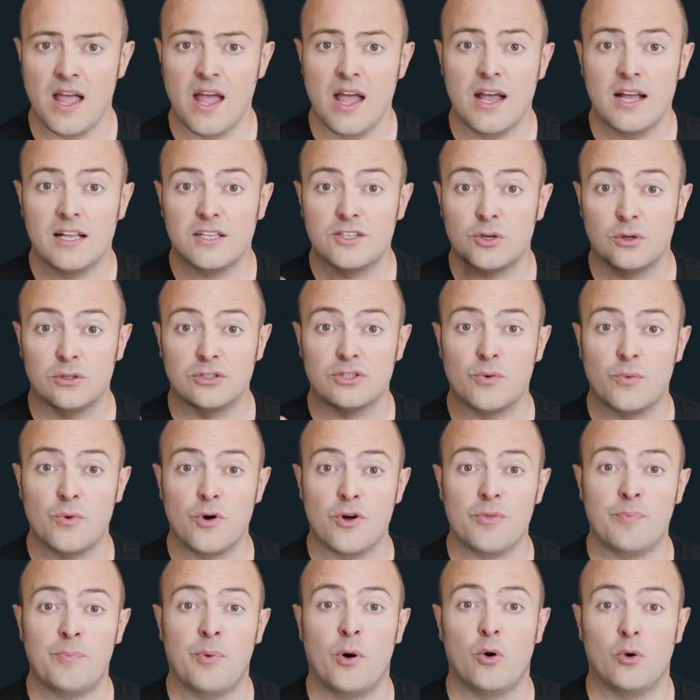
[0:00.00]
It's also
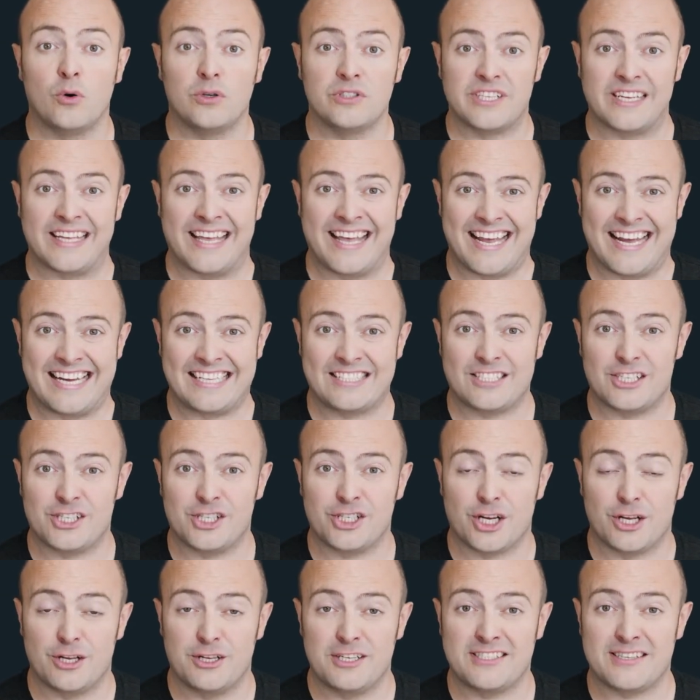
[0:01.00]
worth pausing here to show
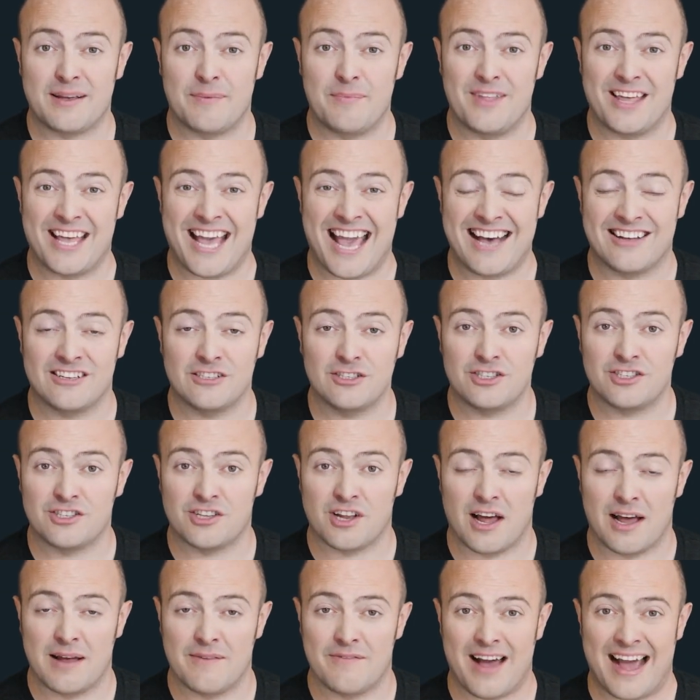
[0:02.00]
you something else that
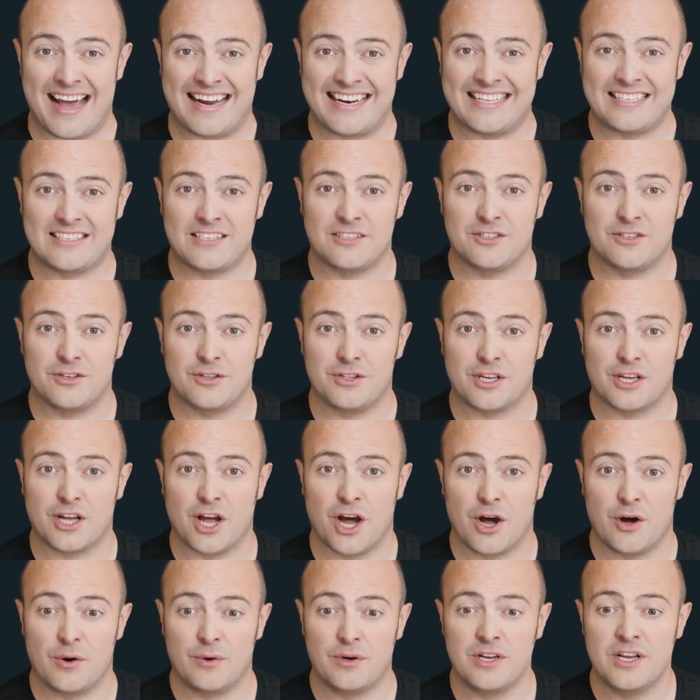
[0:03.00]
I've added to the
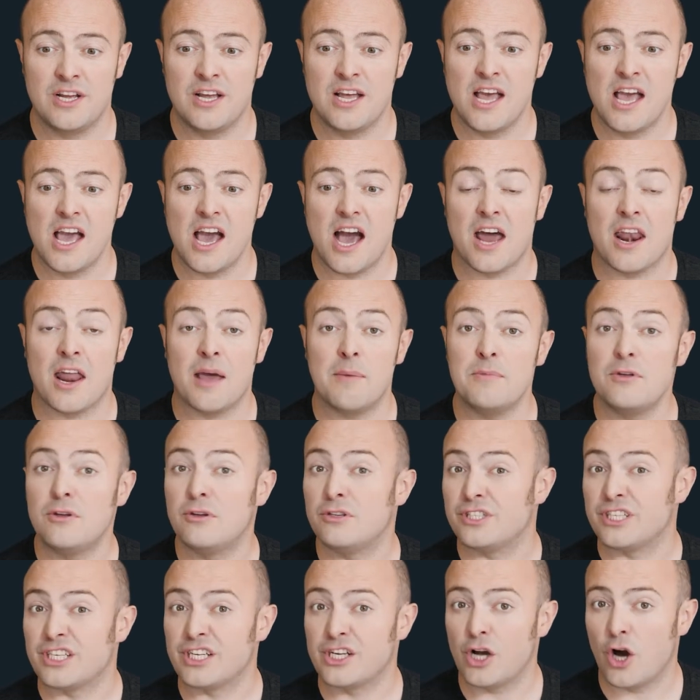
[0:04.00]
code, and I'm
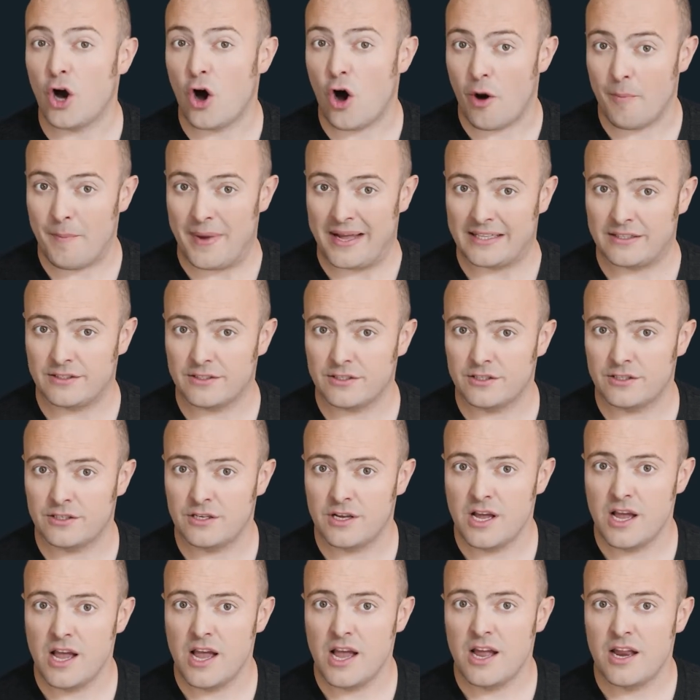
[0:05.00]
using comments.
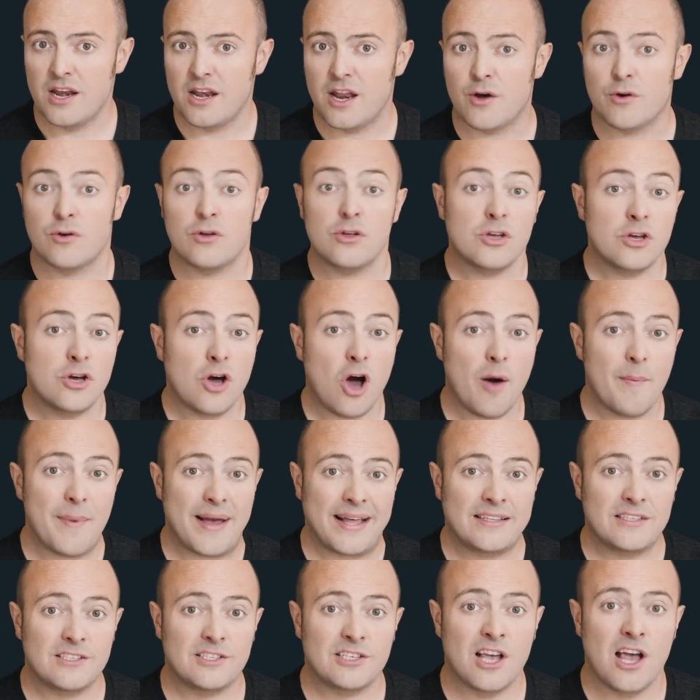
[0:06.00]
Now
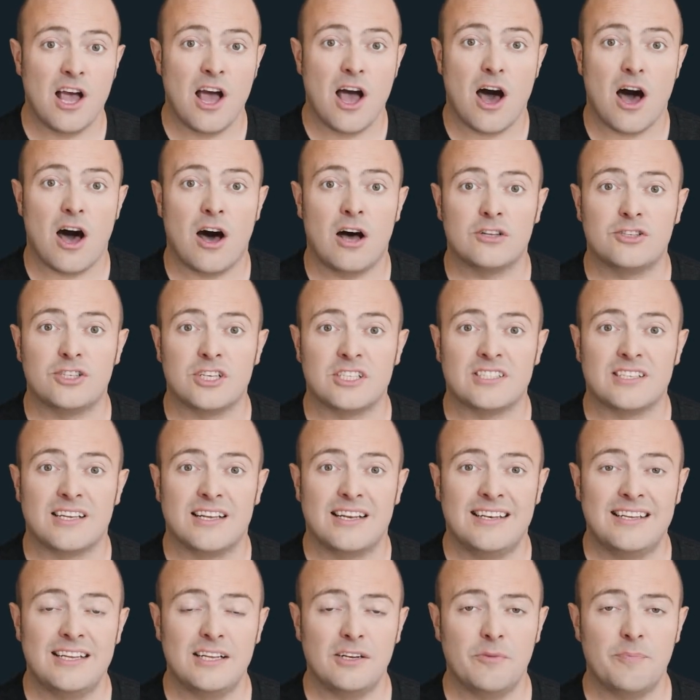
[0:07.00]
comments are just
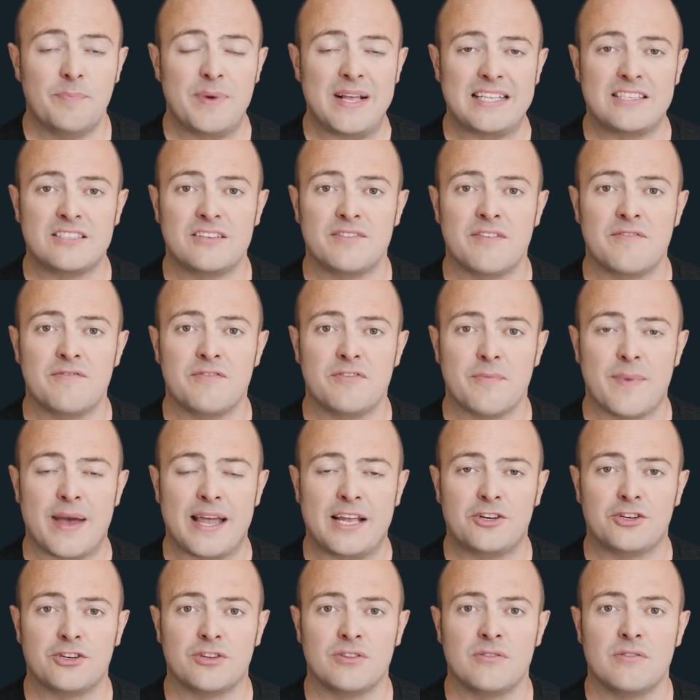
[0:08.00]
little bits of
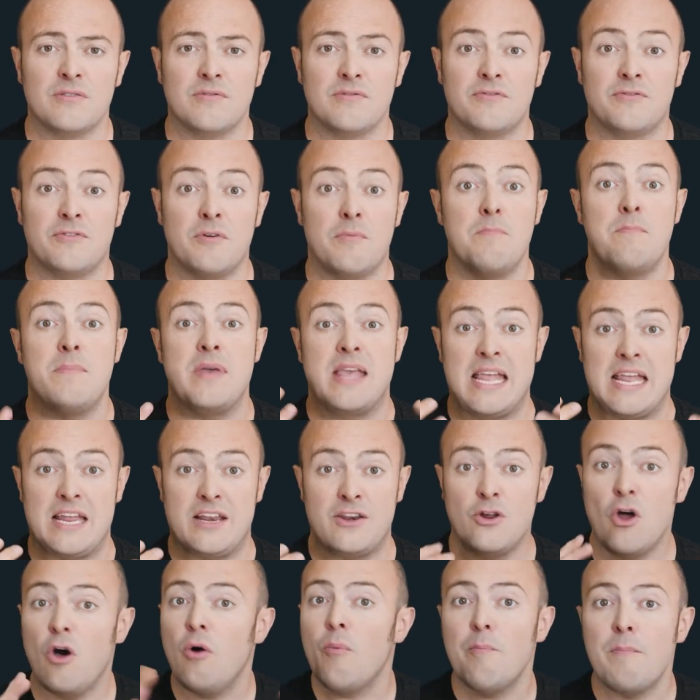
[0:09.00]
information for me,
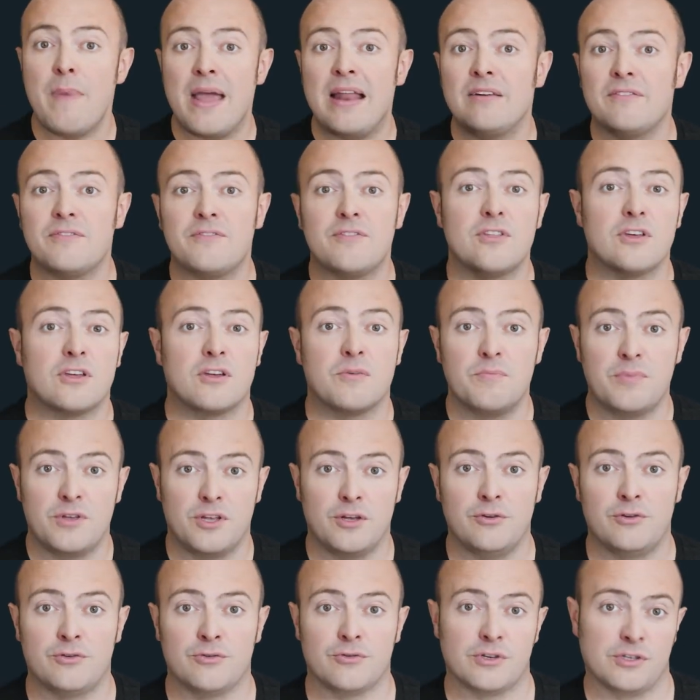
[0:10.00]
not meant for the
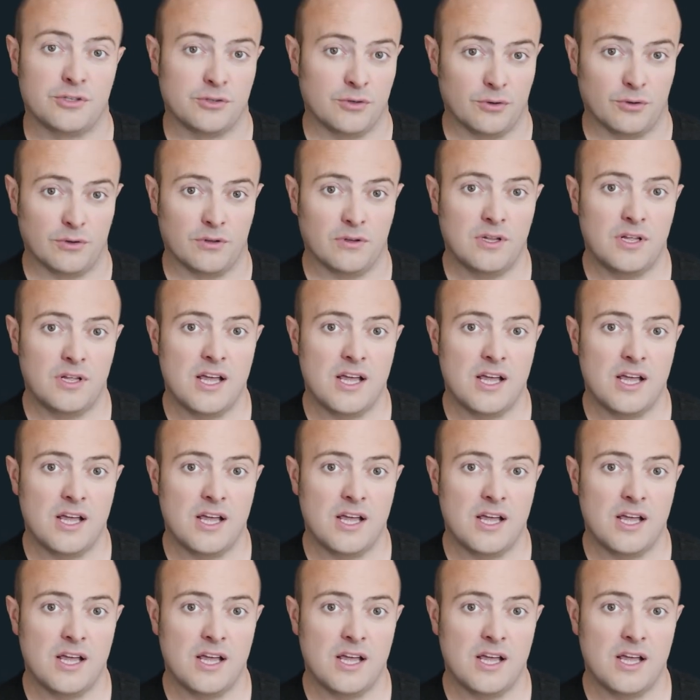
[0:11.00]
computer at all.